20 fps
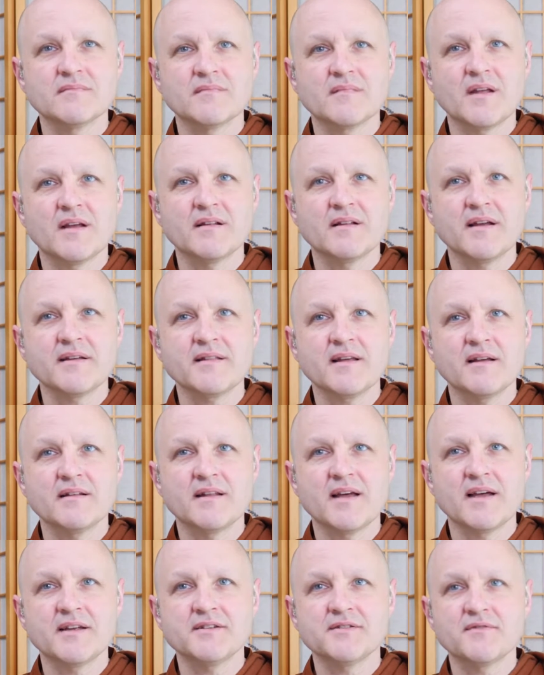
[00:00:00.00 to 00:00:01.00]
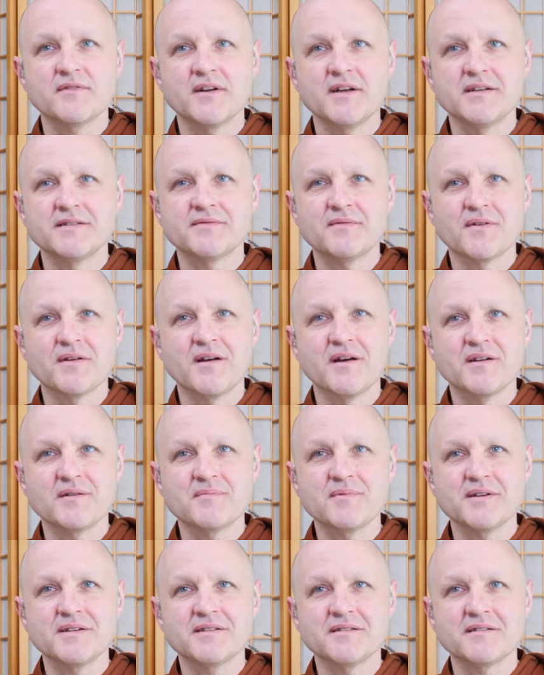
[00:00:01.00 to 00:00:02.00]
I like that last phrase for
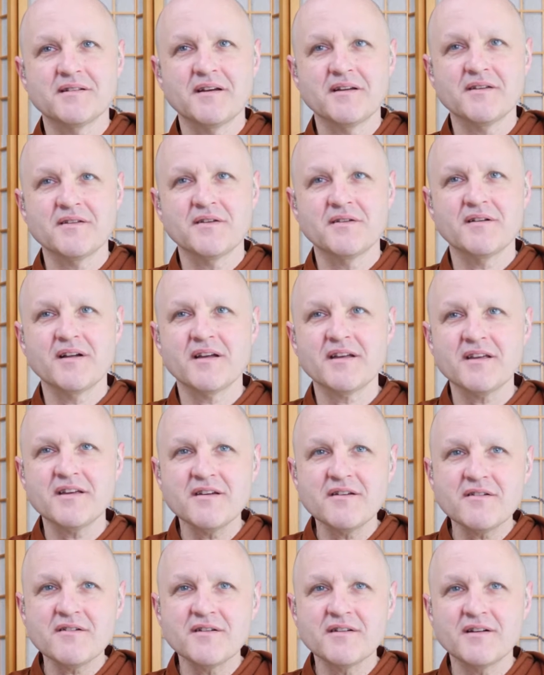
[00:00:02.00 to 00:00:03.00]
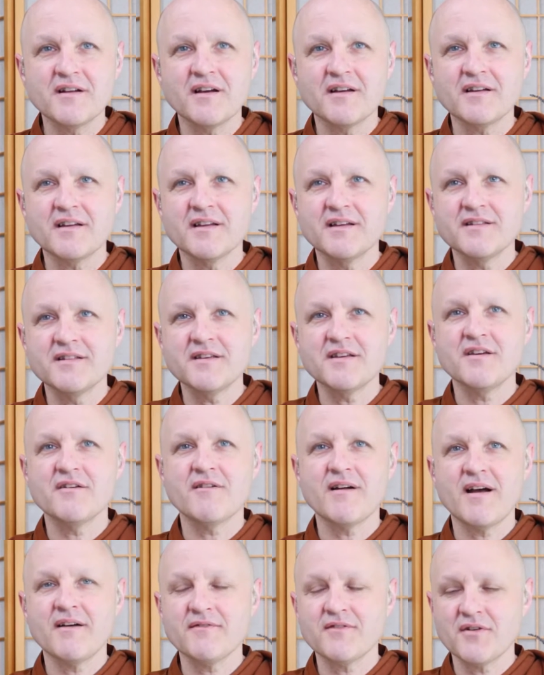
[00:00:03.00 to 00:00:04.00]
contemplation of life. You're not here, you're not in the
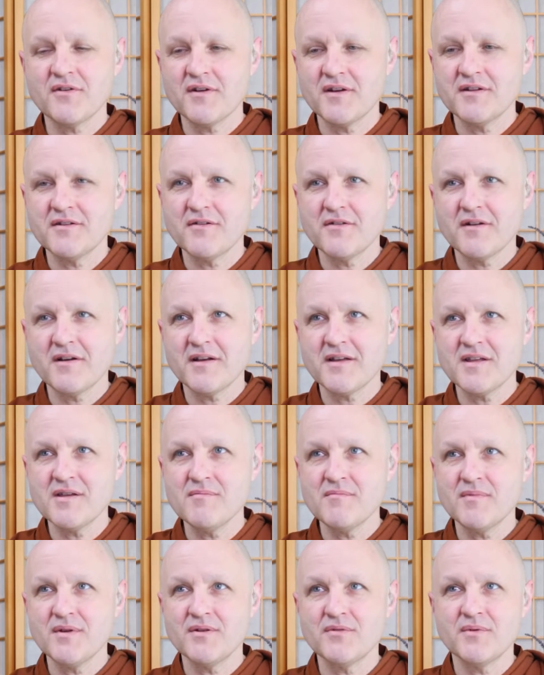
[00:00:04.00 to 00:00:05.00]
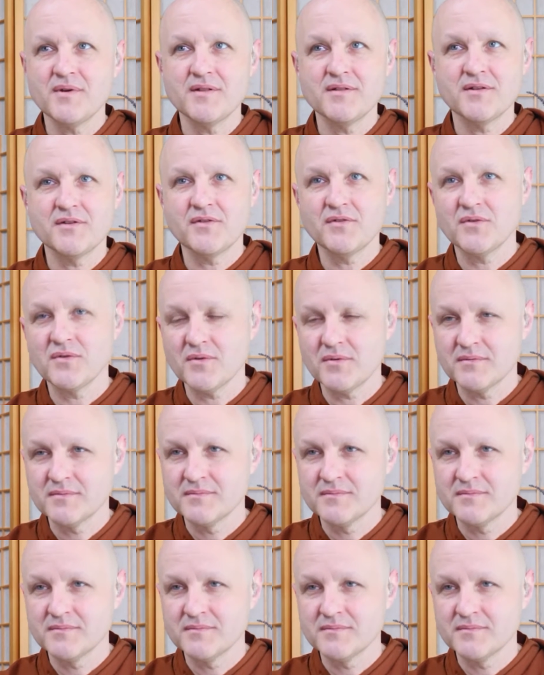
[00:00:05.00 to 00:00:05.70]
hereafter, and you're not in between the two.